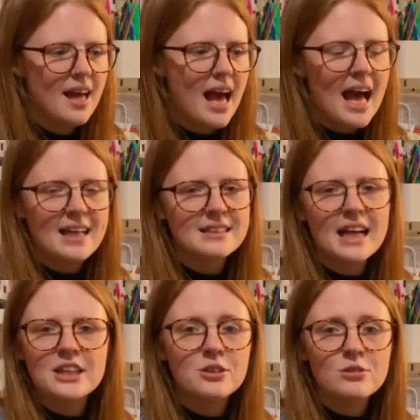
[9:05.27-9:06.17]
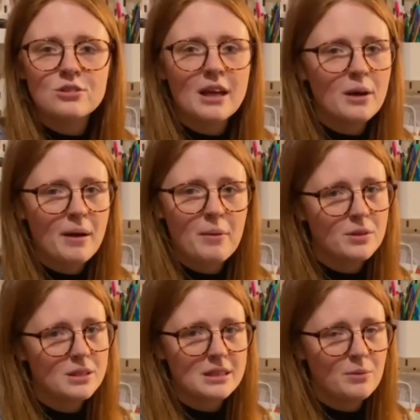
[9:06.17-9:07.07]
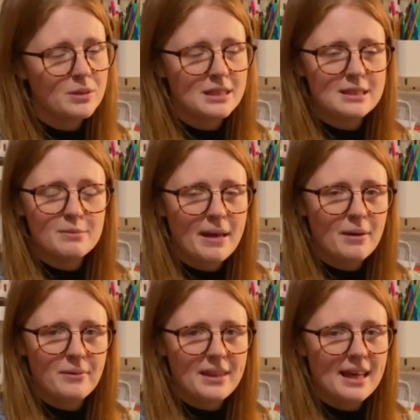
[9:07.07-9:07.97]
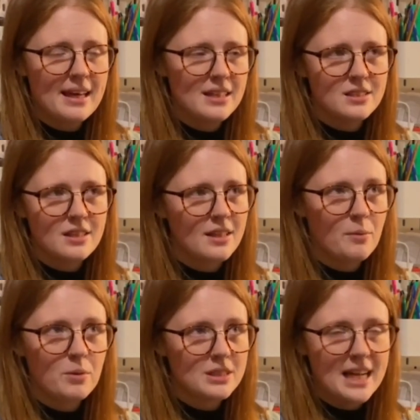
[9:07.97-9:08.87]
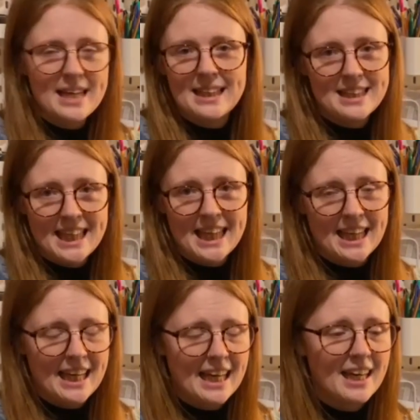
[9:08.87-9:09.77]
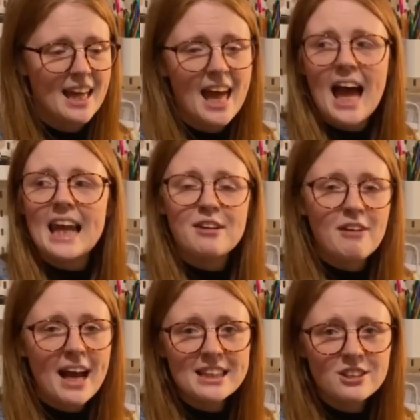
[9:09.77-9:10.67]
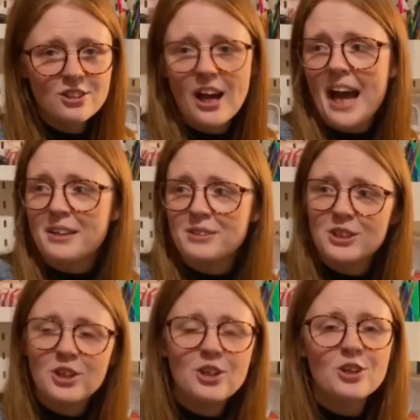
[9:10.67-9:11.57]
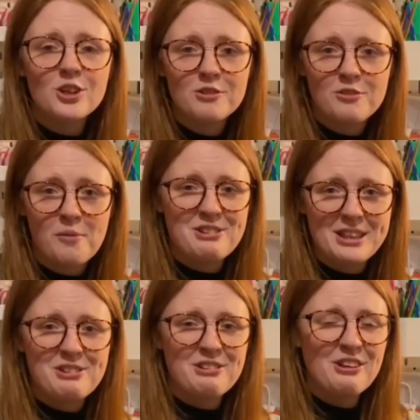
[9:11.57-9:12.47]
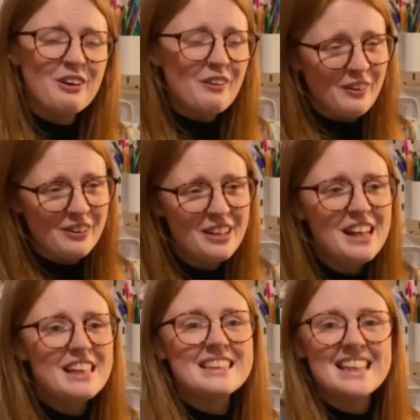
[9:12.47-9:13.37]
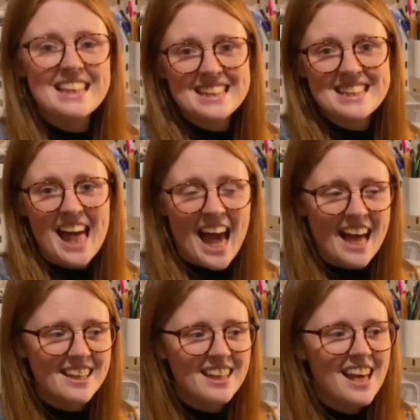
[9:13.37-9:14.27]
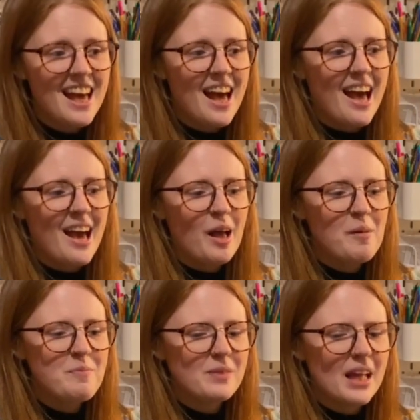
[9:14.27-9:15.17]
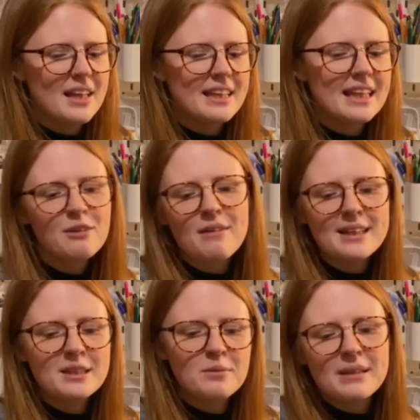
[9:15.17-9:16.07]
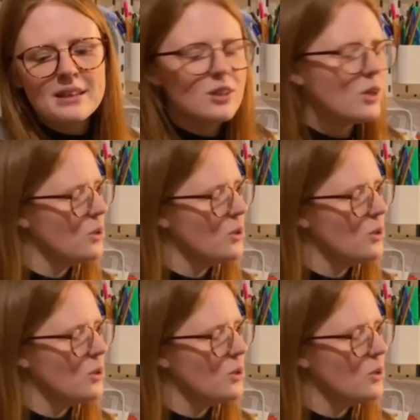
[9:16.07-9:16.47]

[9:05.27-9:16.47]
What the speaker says: and I knew straight away what I wanted to make with it, so there wasn't any thinking. And I've had it cut out and hung from my drawer since then, and then I randomly thought,